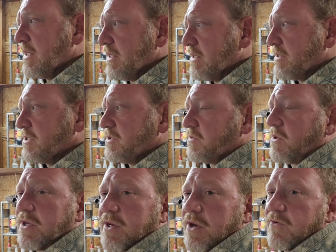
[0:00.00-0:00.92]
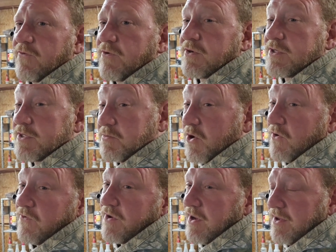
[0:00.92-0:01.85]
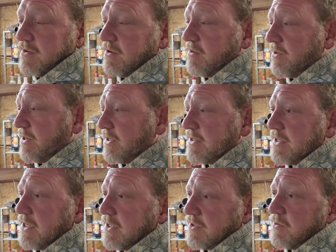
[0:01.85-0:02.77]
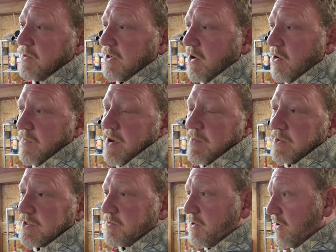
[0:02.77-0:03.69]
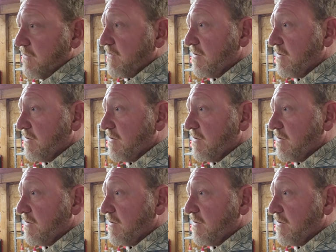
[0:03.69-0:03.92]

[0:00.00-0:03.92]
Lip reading: She's wanting to go for a Smurf color because it is going to be called Papa Smurf.